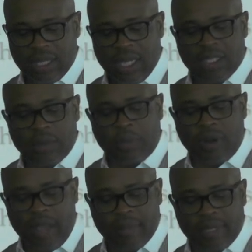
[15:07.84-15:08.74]
It needs a
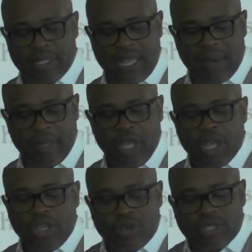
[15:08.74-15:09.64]
problem, an assignment.
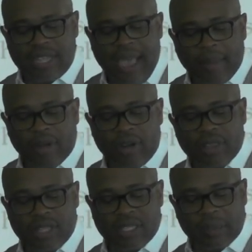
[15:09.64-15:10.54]
Your assignment on
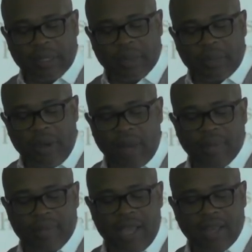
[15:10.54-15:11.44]
earth is simply the
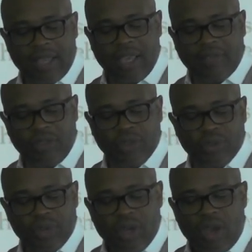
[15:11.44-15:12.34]
problem God gave
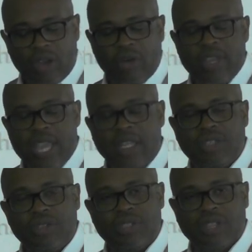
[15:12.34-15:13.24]
you or
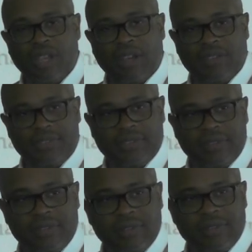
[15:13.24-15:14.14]
created you to solve.
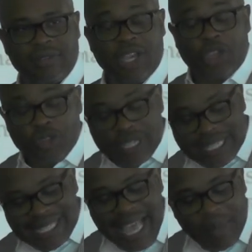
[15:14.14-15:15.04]
Your
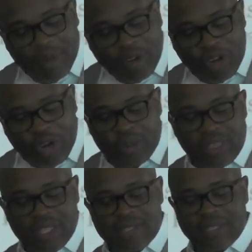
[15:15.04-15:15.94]
assignment on
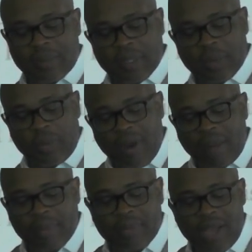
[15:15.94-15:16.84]
earth is simply the
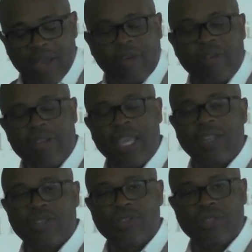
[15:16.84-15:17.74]
problem God
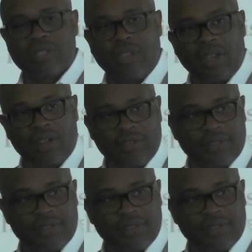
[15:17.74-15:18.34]
created you to solve.